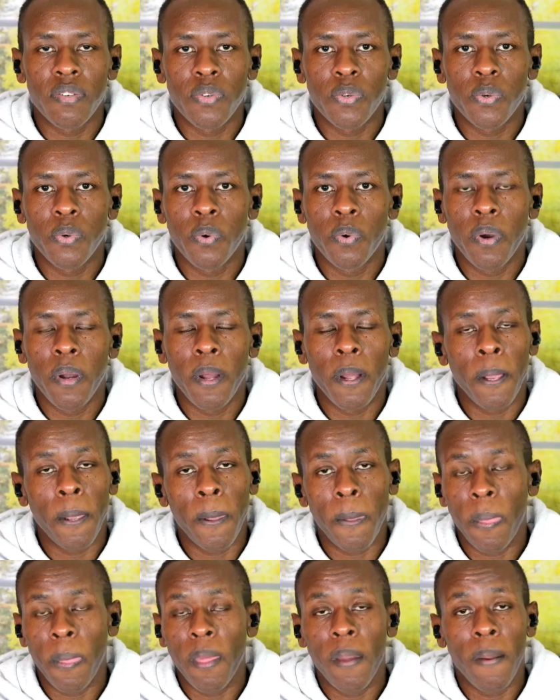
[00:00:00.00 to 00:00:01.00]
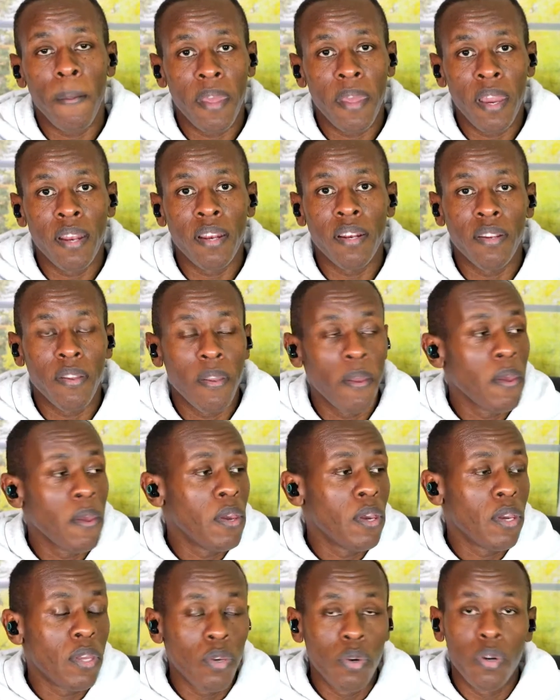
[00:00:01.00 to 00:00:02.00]
So and then
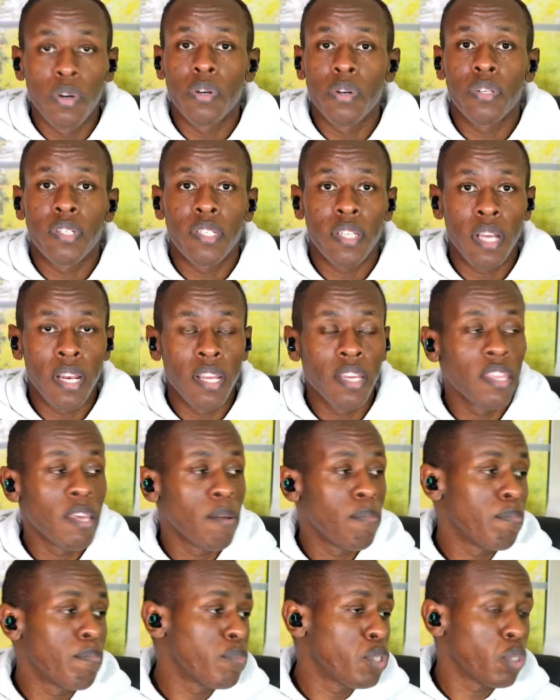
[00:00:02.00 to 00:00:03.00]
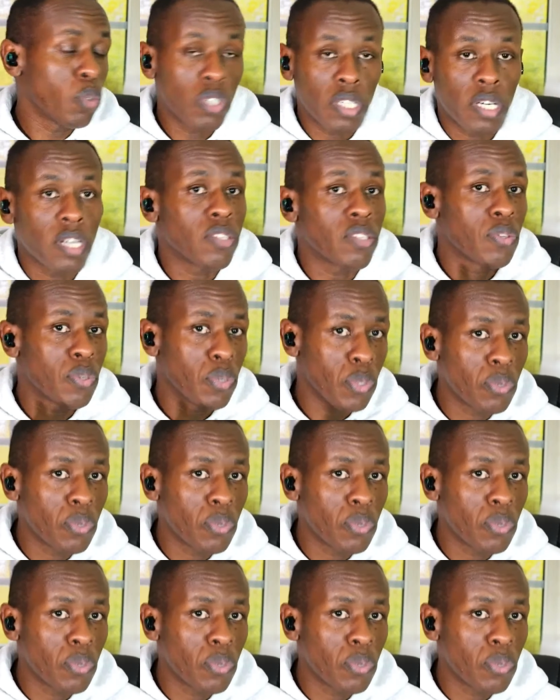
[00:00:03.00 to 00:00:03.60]
you're telling them shortcuts.